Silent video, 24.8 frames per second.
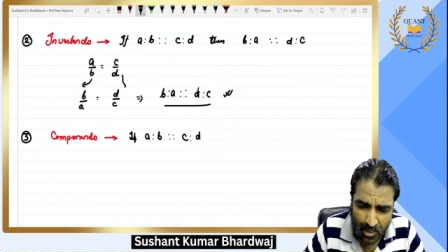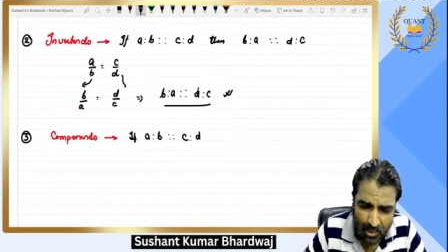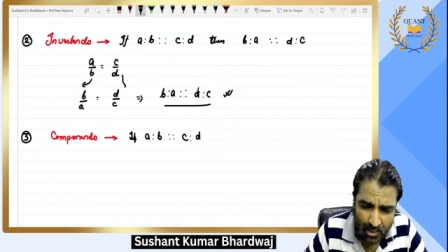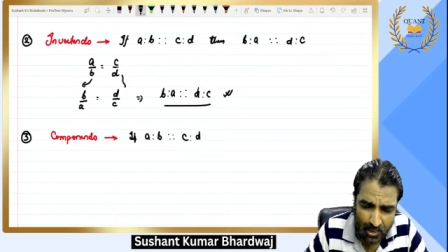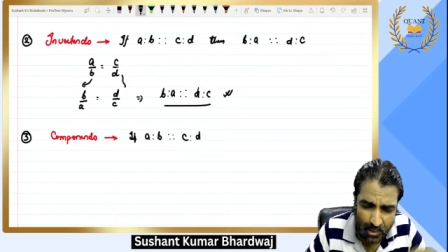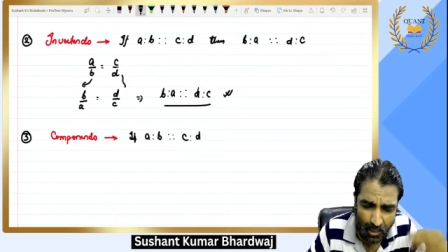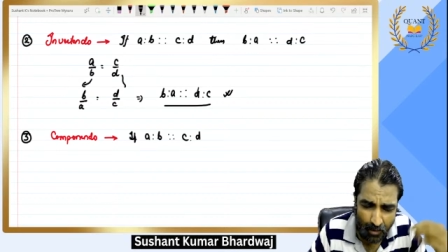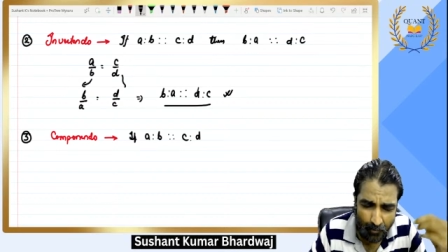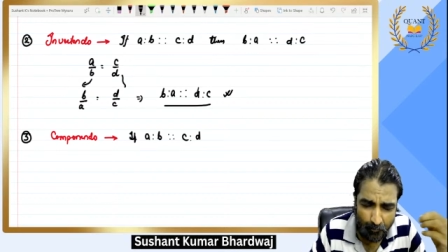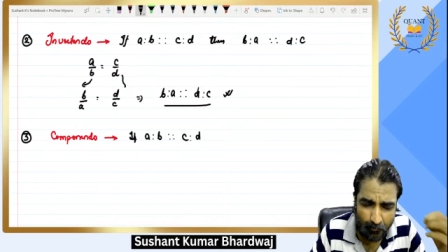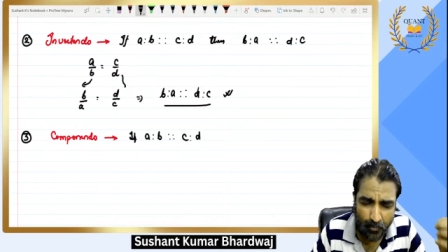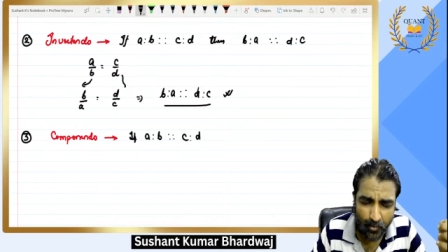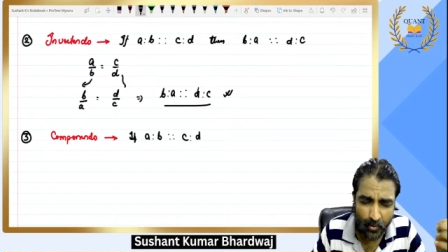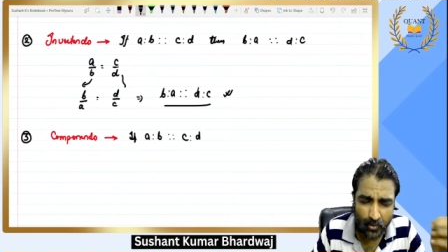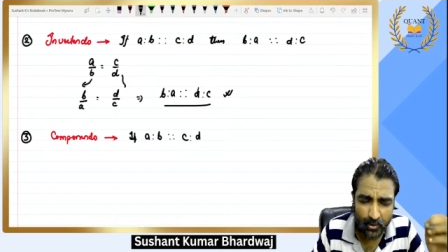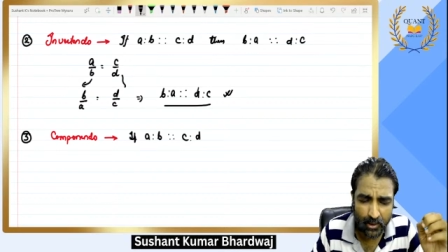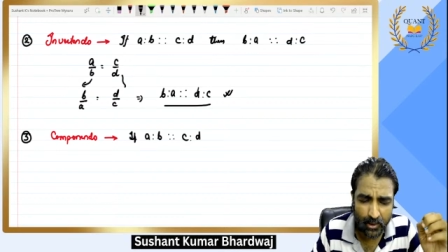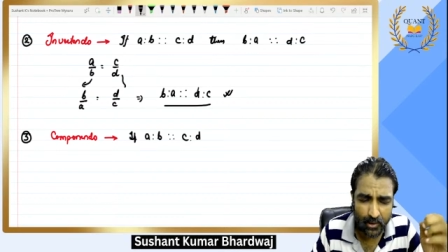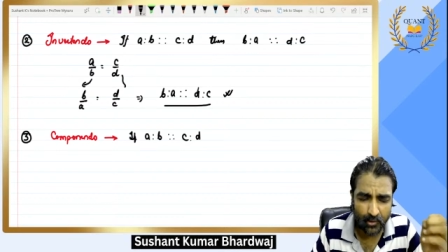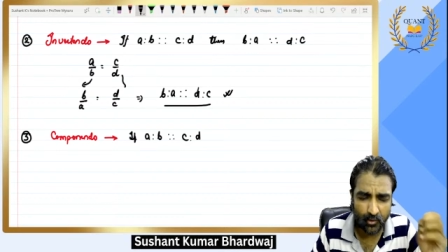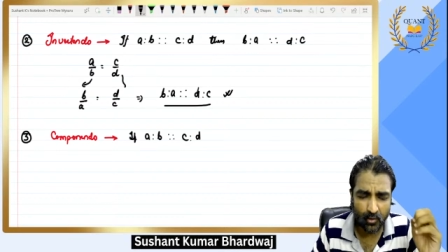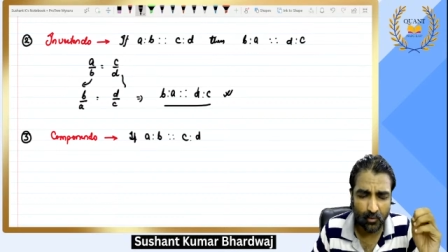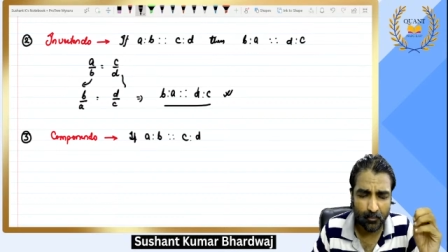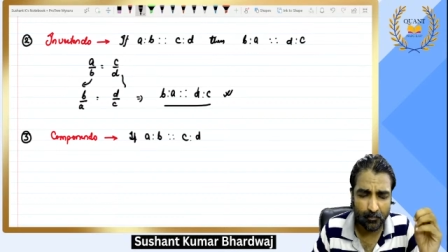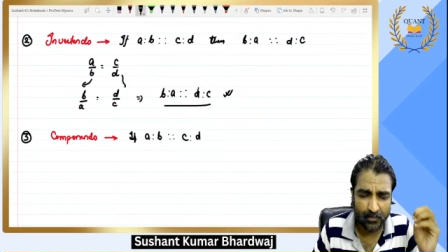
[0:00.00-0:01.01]

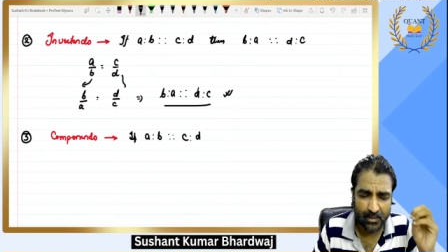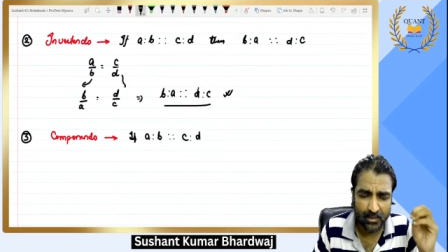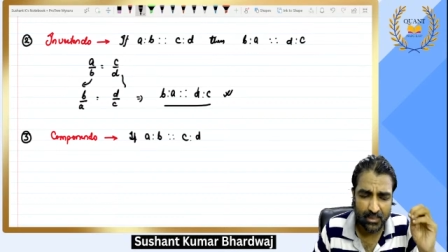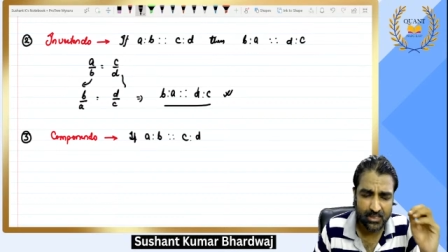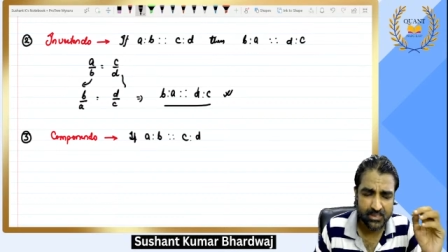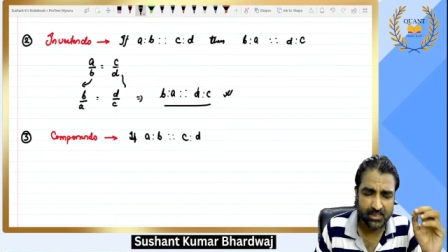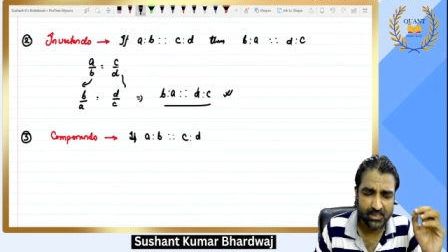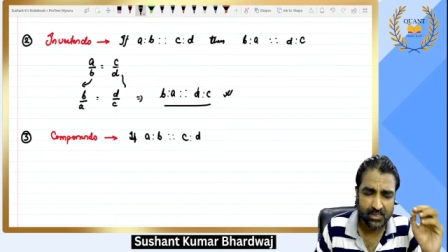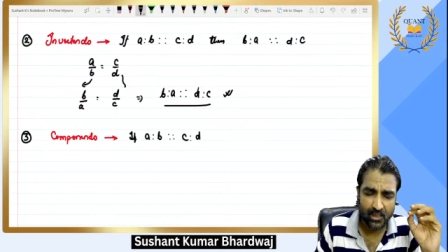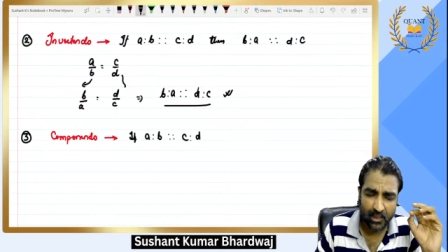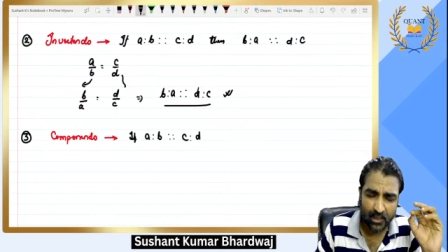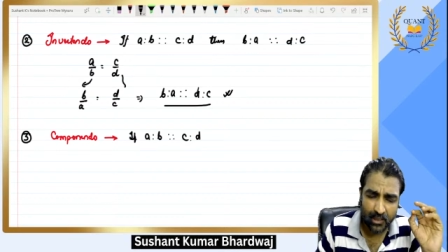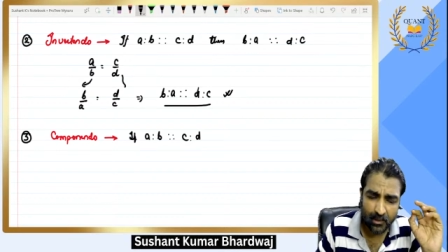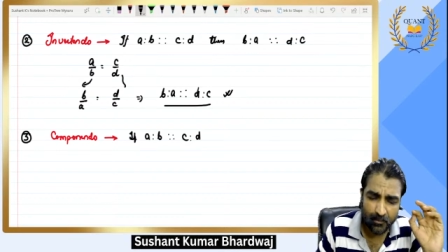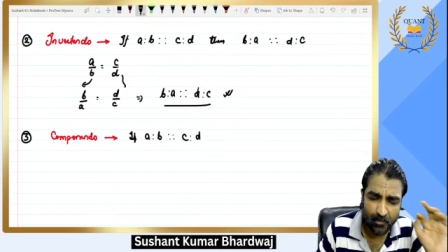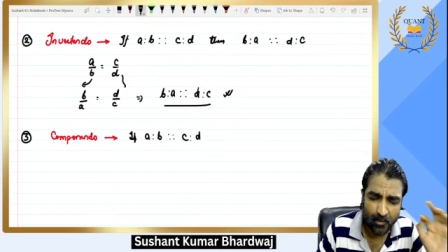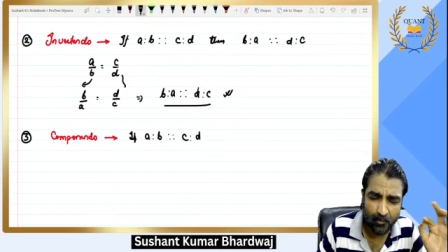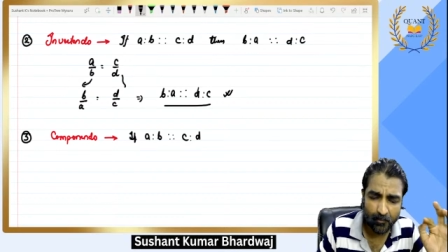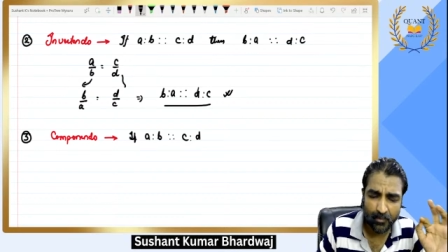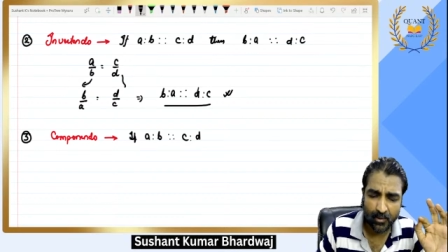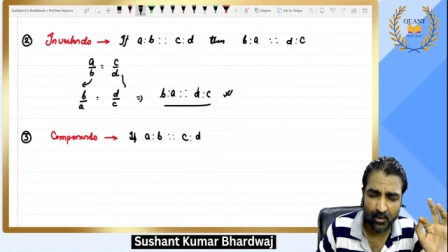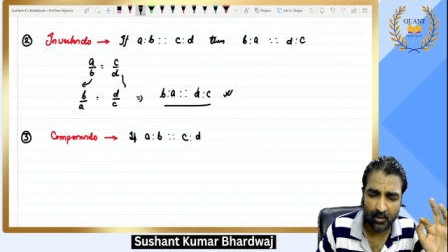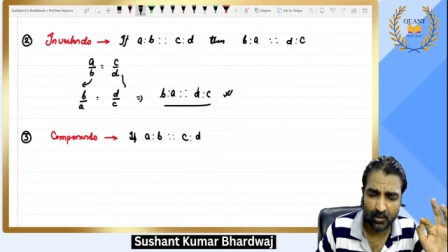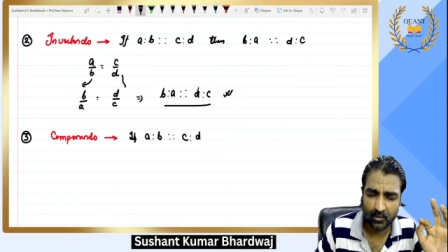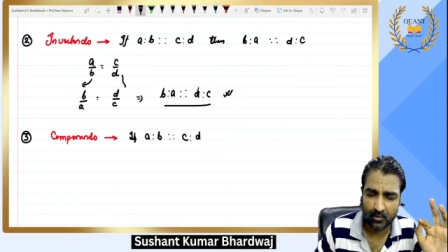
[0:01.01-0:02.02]
Componendo means,
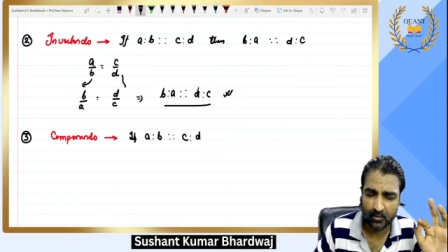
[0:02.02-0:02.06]
remember,